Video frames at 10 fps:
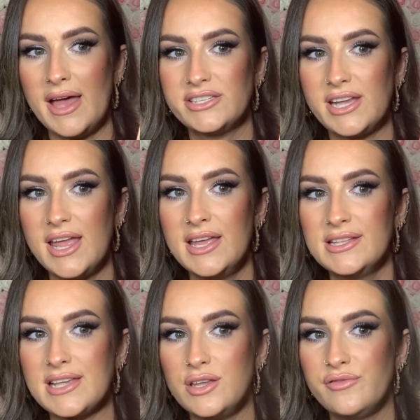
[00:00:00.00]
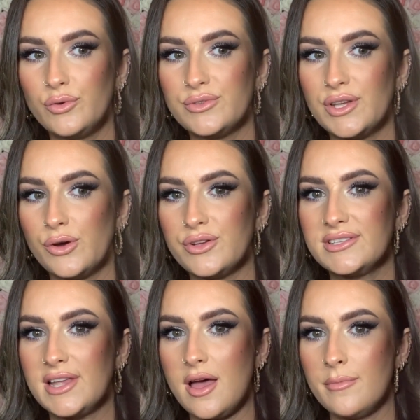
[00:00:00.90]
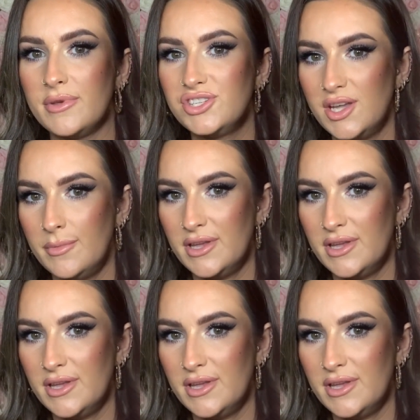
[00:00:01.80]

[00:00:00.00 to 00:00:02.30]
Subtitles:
shades and you've also got some shimmer